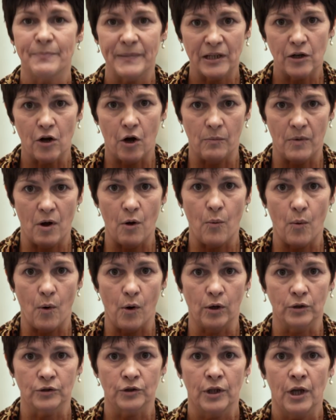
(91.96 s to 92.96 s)
become a
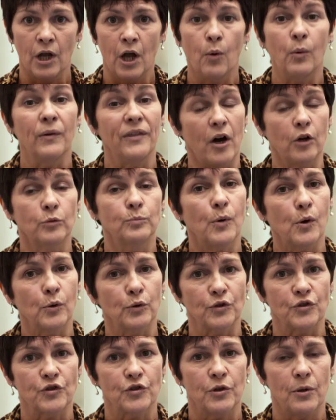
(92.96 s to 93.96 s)
world without
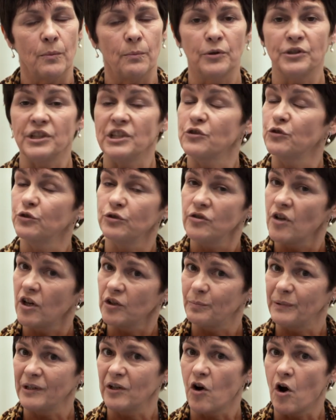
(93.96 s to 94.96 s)
borders, but it should
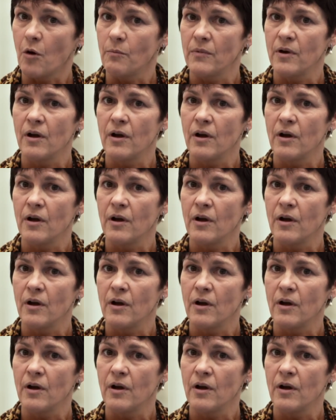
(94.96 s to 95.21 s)
not become